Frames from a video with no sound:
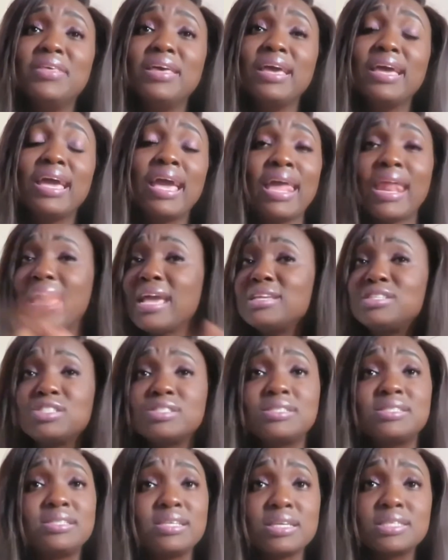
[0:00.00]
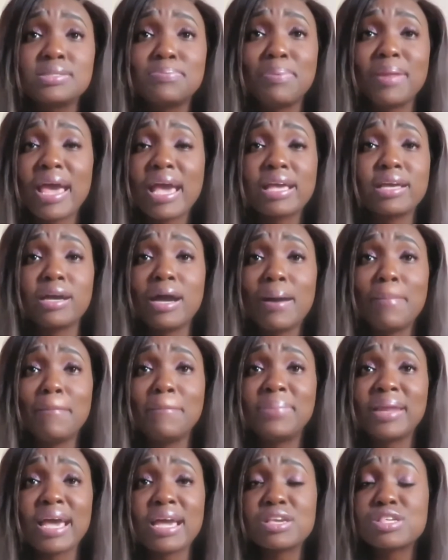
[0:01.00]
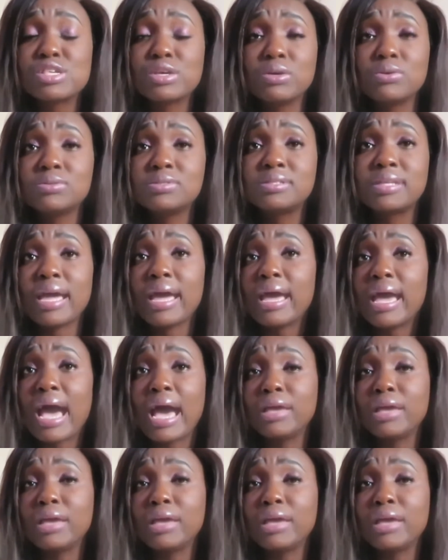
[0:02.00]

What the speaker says: it ain't just 6 black shows that I